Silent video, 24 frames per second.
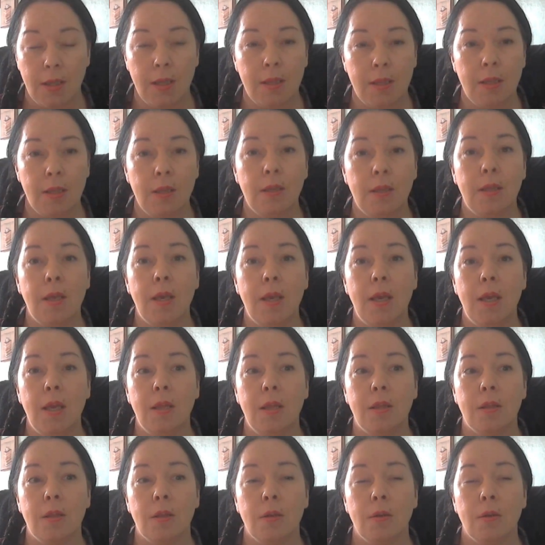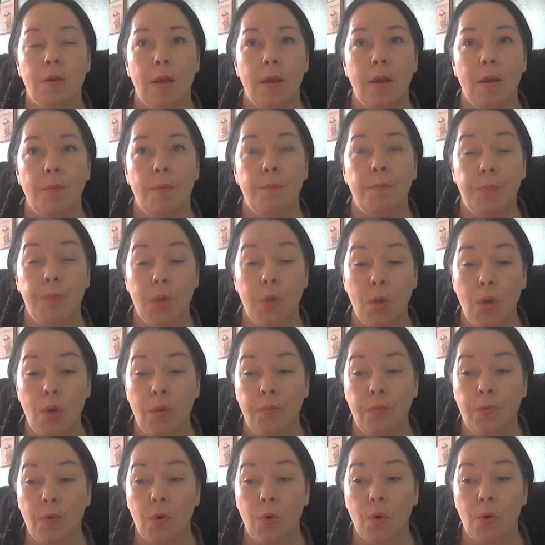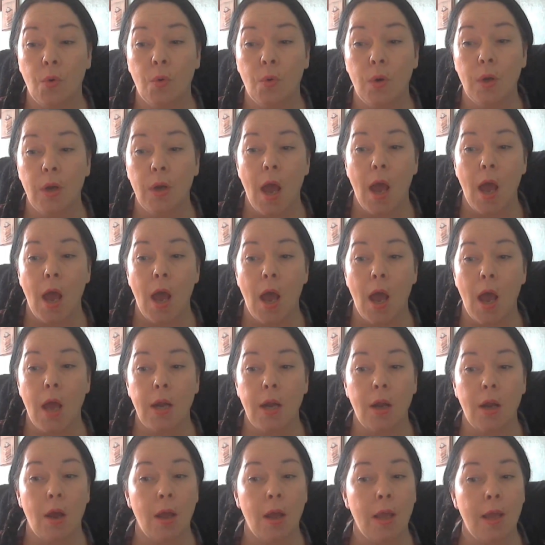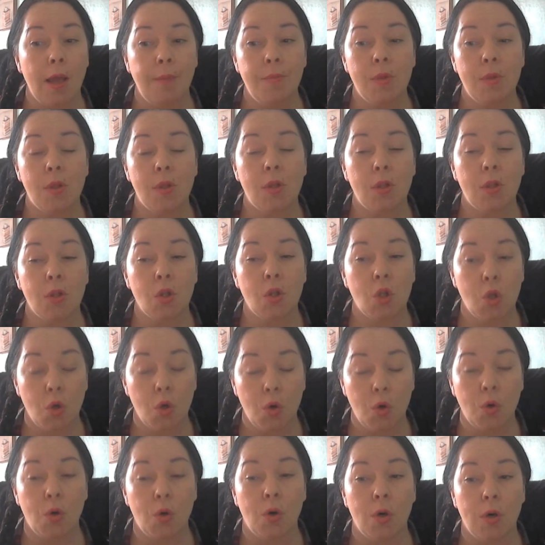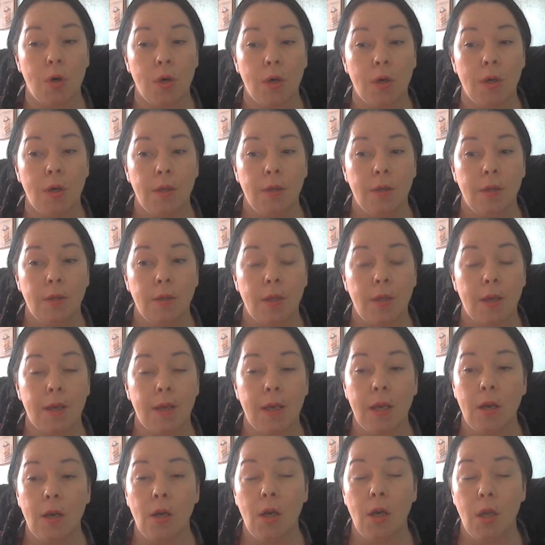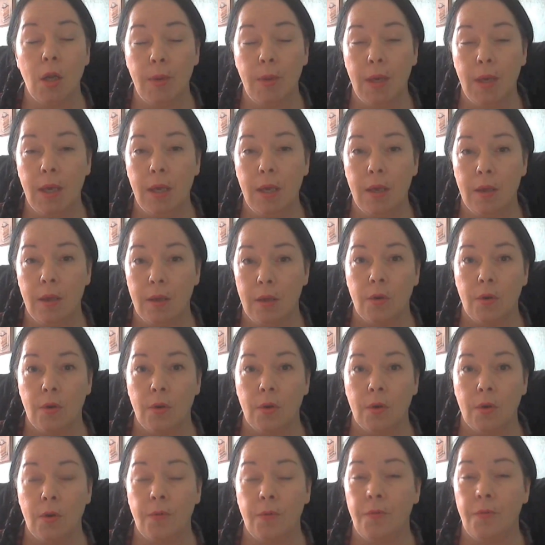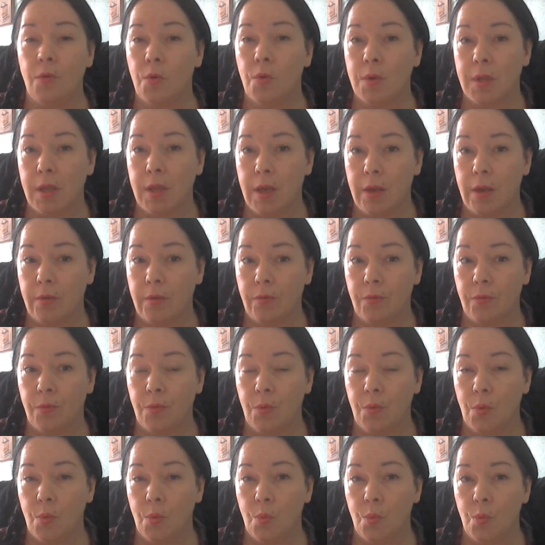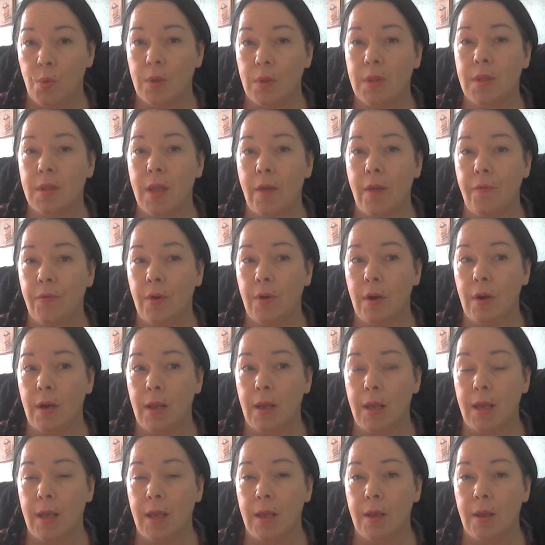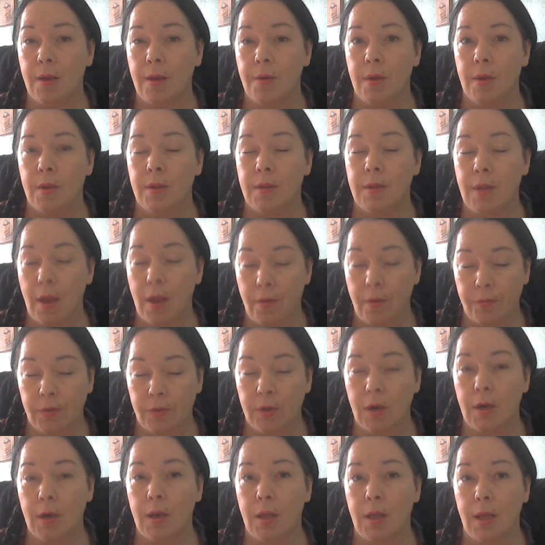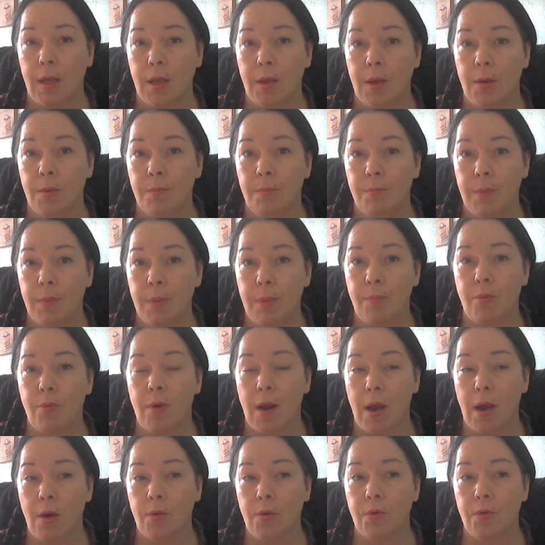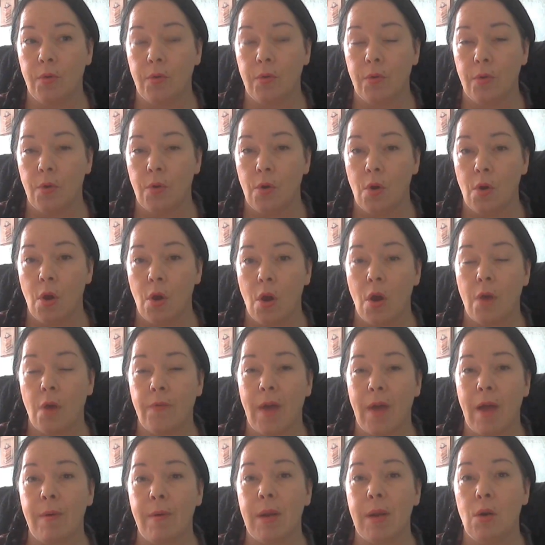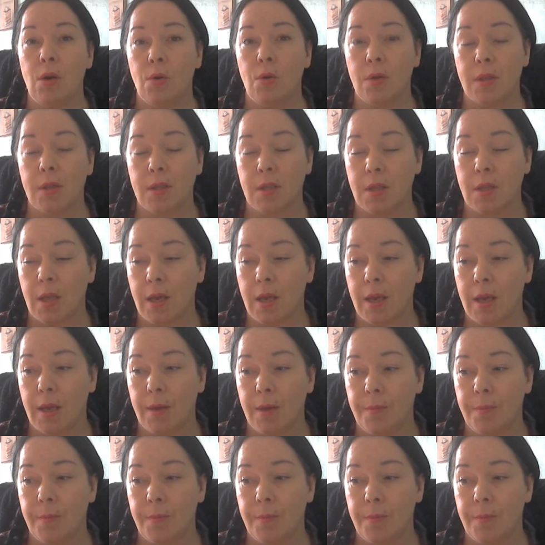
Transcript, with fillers: is indeed beautiful, and I am sure that King Louis the fourteenth would definitely, definitely be proud of how it looks today.